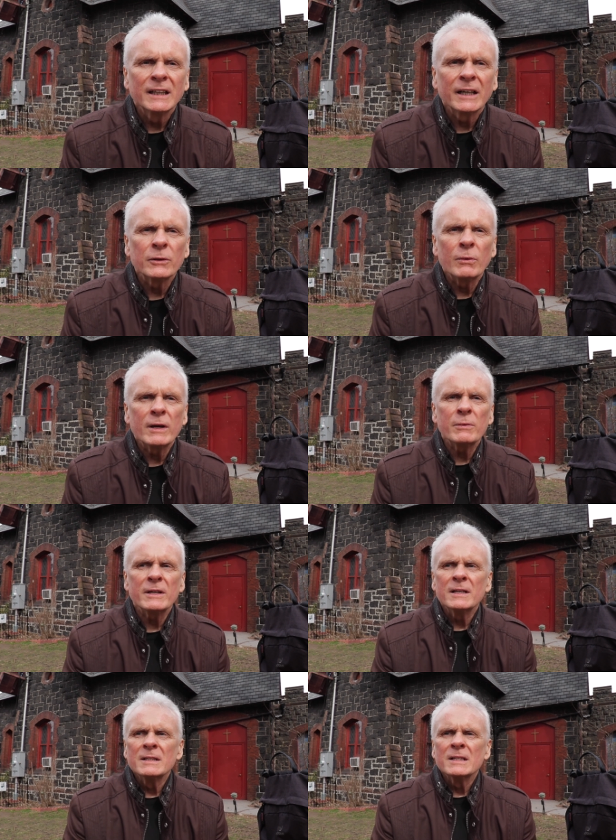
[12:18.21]
And the way
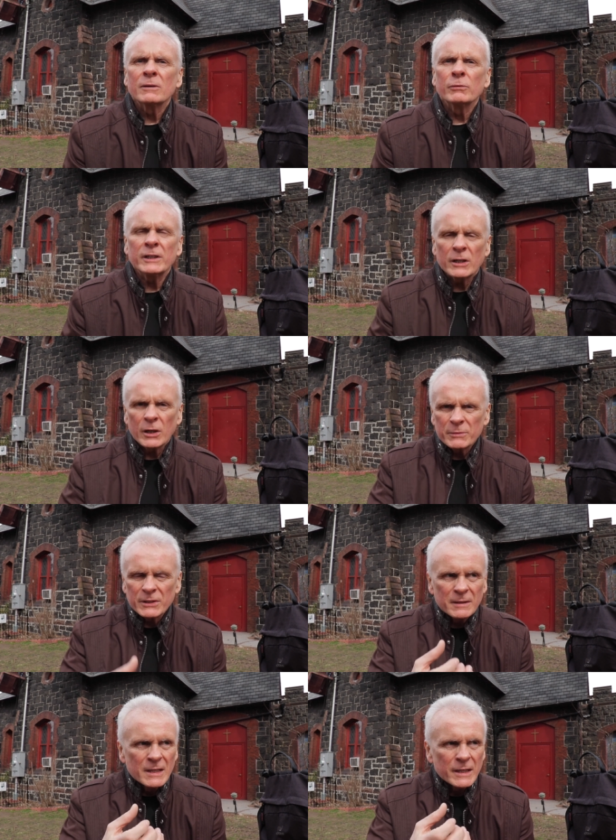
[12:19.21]
we really come to